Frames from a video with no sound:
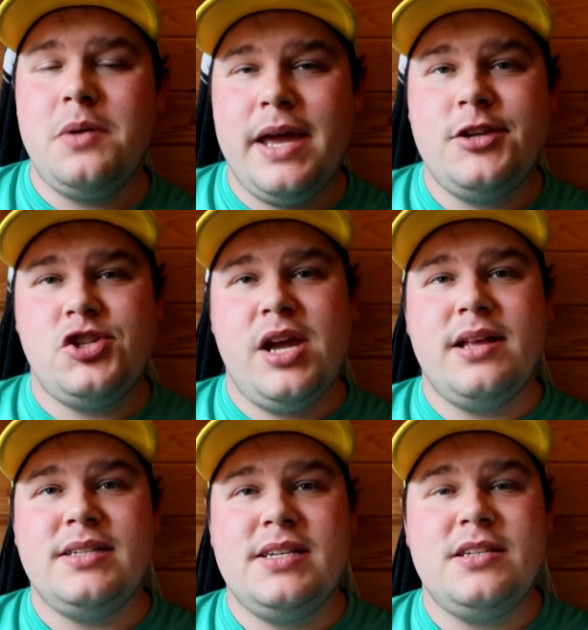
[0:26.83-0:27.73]

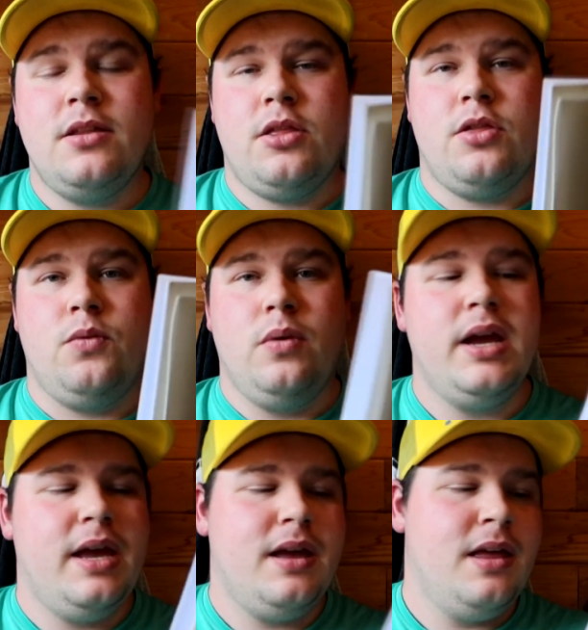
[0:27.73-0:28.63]
HGN Season
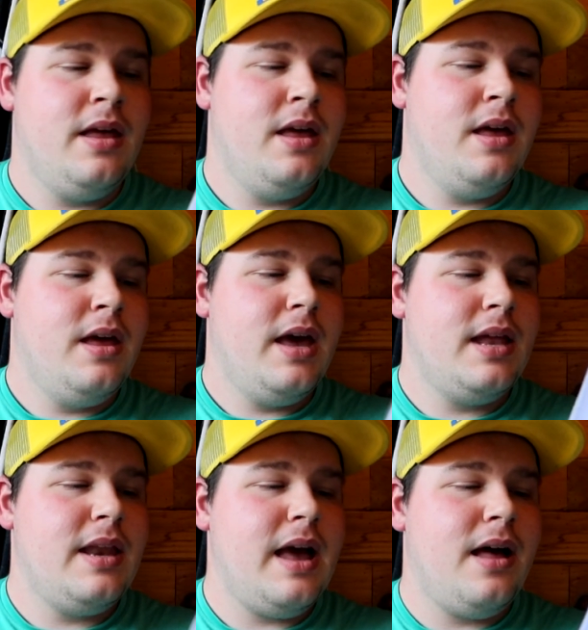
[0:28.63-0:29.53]
3.
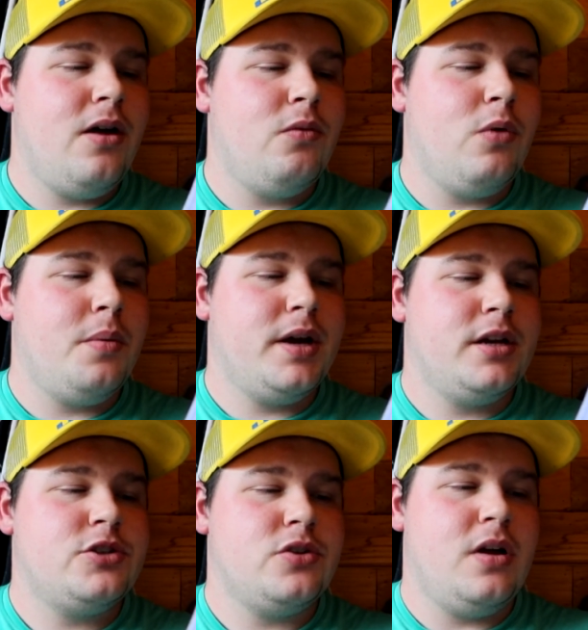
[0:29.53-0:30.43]
And now, what we're
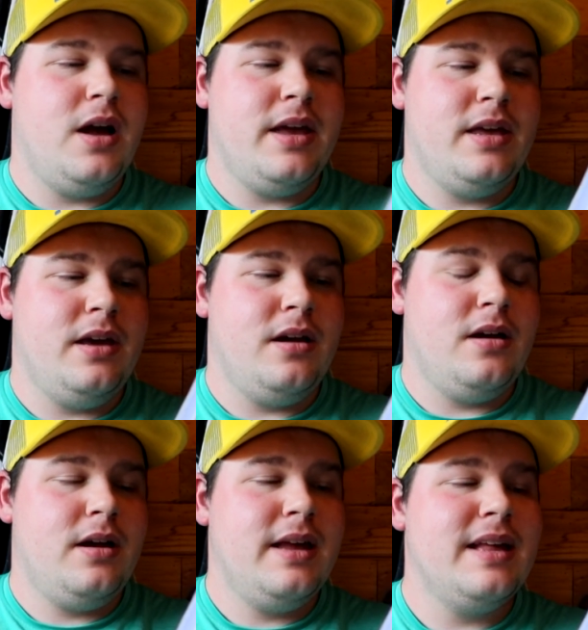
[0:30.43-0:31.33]
going to try
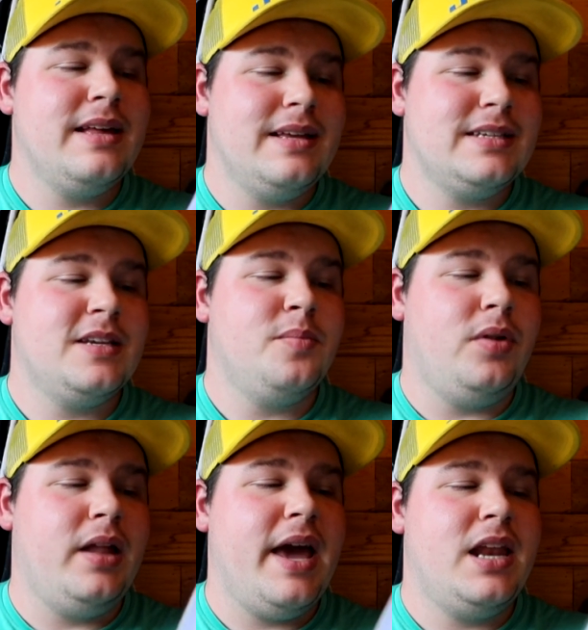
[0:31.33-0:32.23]
here is
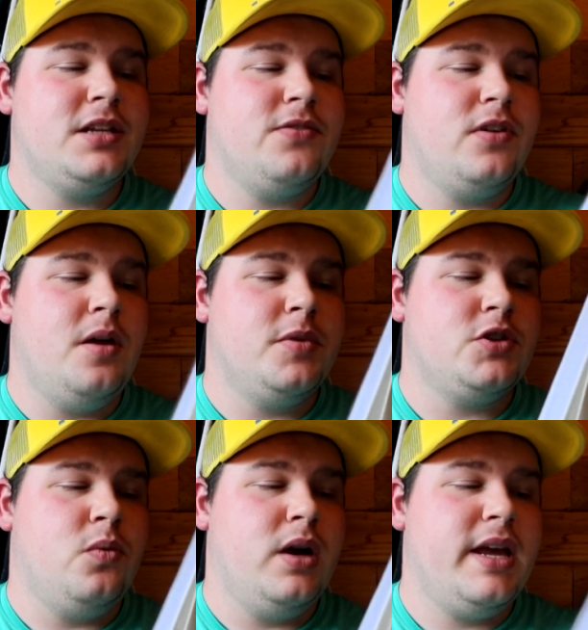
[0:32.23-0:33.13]
planets for number
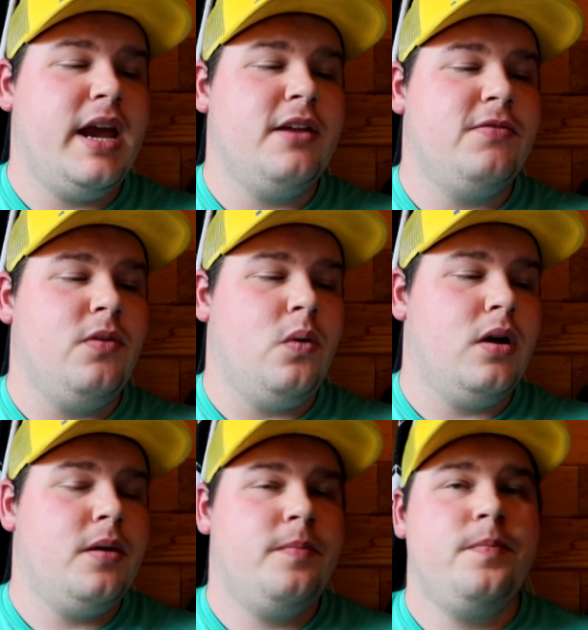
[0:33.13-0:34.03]
2084.